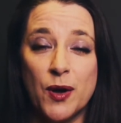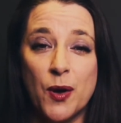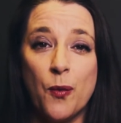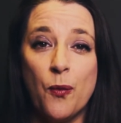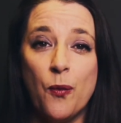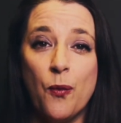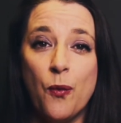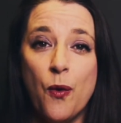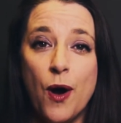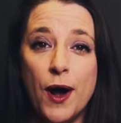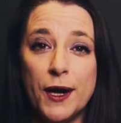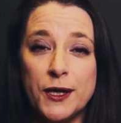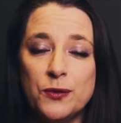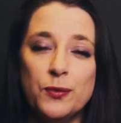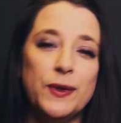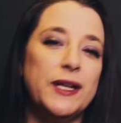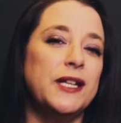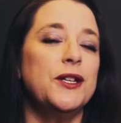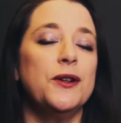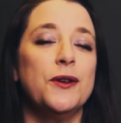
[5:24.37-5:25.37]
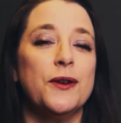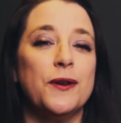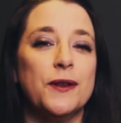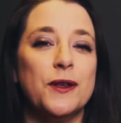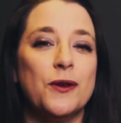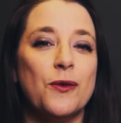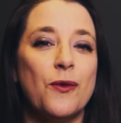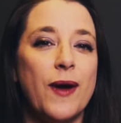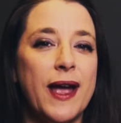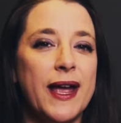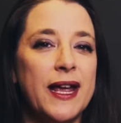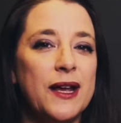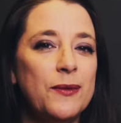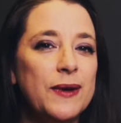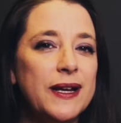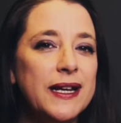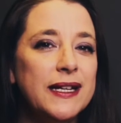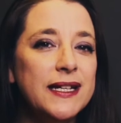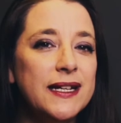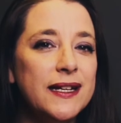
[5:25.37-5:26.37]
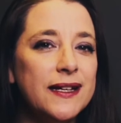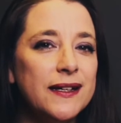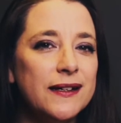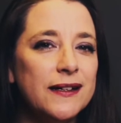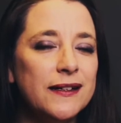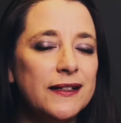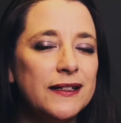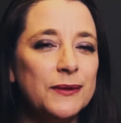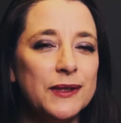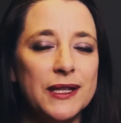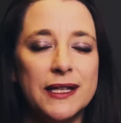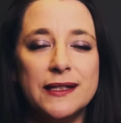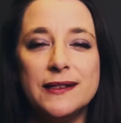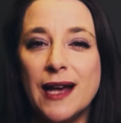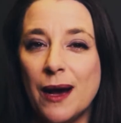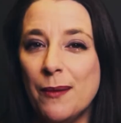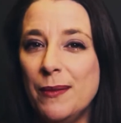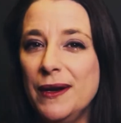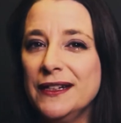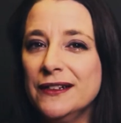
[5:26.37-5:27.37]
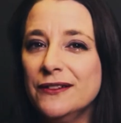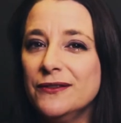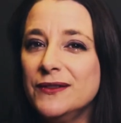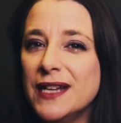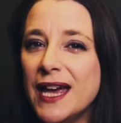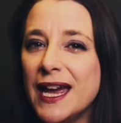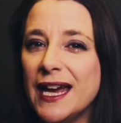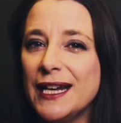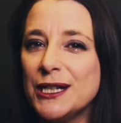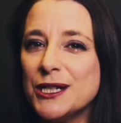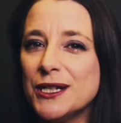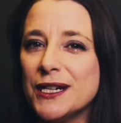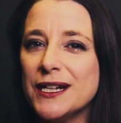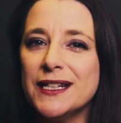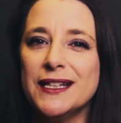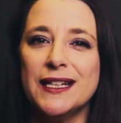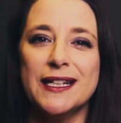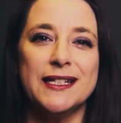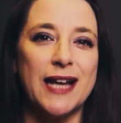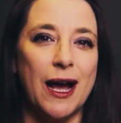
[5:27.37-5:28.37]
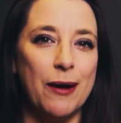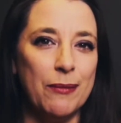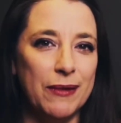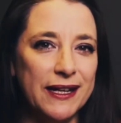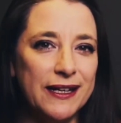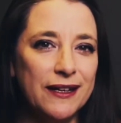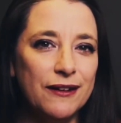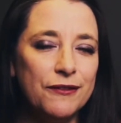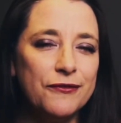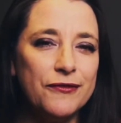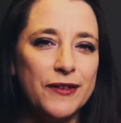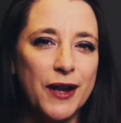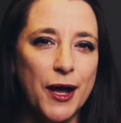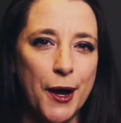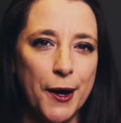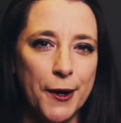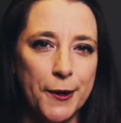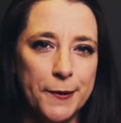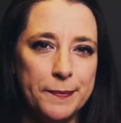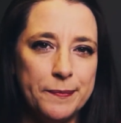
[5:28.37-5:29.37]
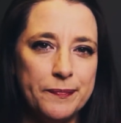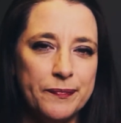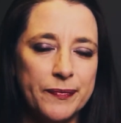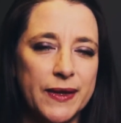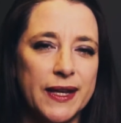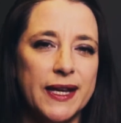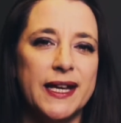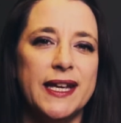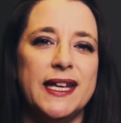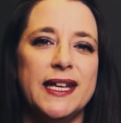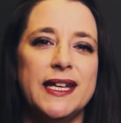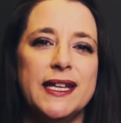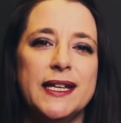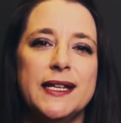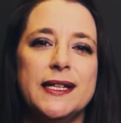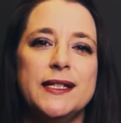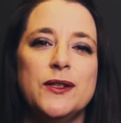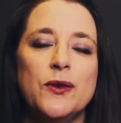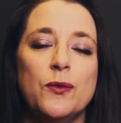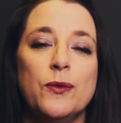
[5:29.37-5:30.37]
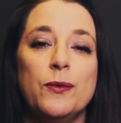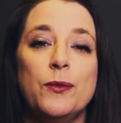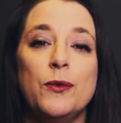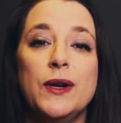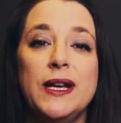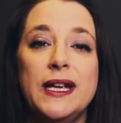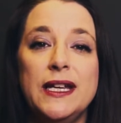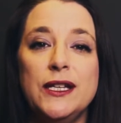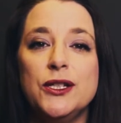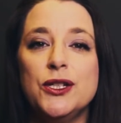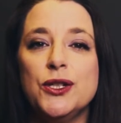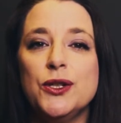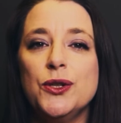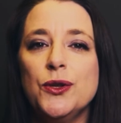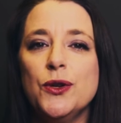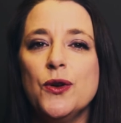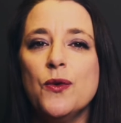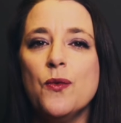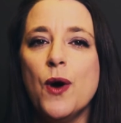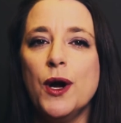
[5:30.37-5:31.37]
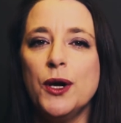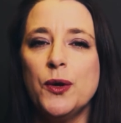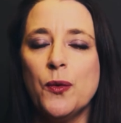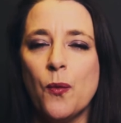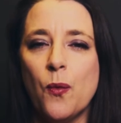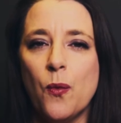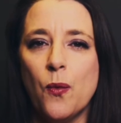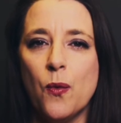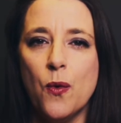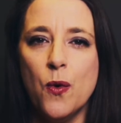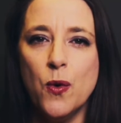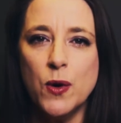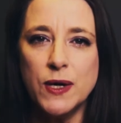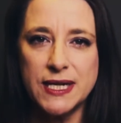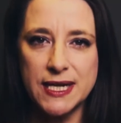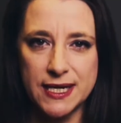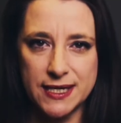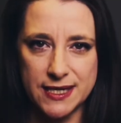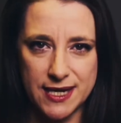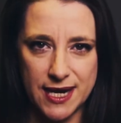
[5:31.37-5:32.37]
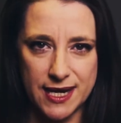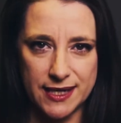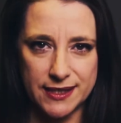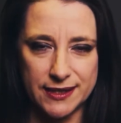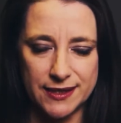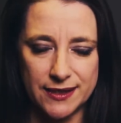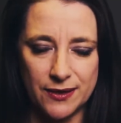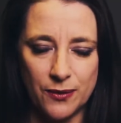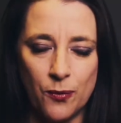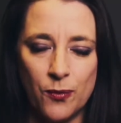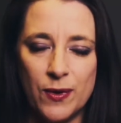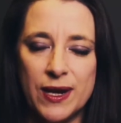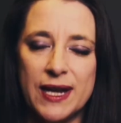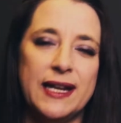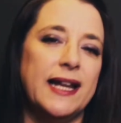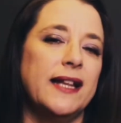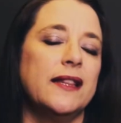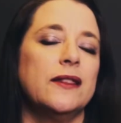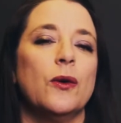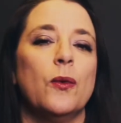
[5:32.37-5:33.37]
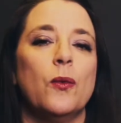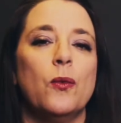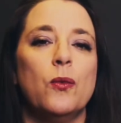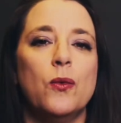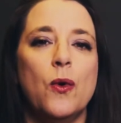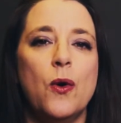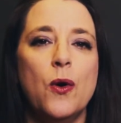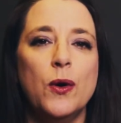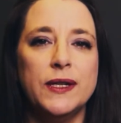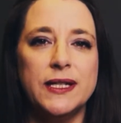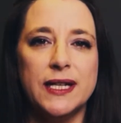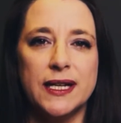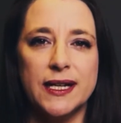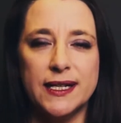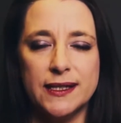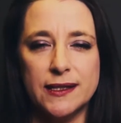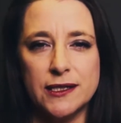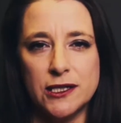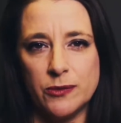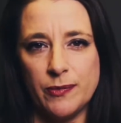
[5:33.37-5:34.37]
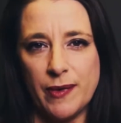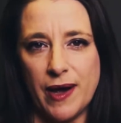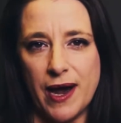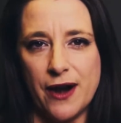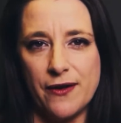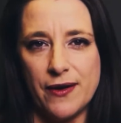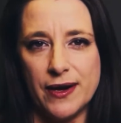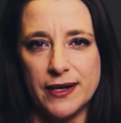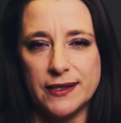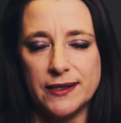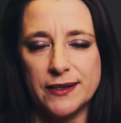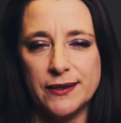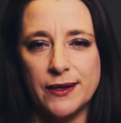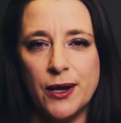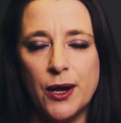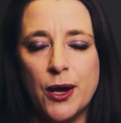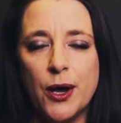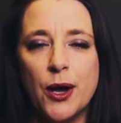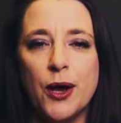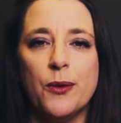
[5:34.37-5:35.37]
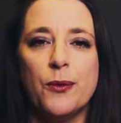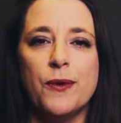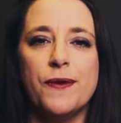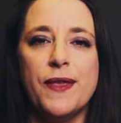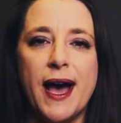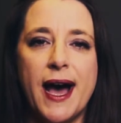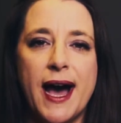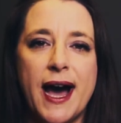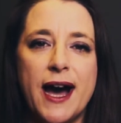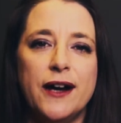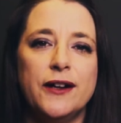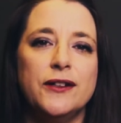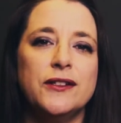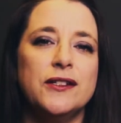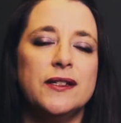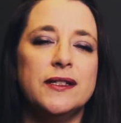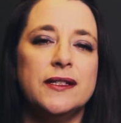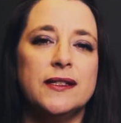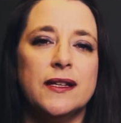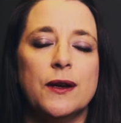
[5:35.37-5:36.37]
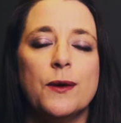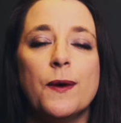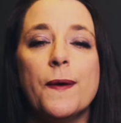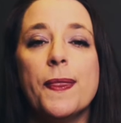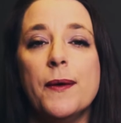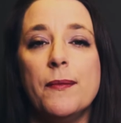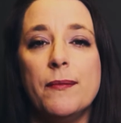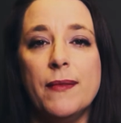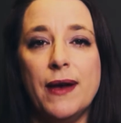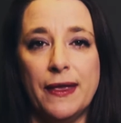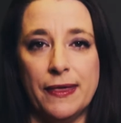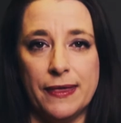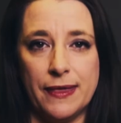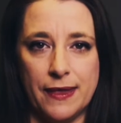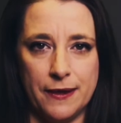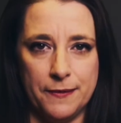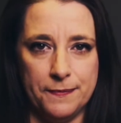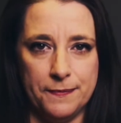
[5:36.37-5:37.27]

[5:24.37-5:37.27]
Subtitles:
what we do, the way we deal with the doubling of danger, the doubling of flow, is we do what water does. We let the water inspire us with how to deal with the month.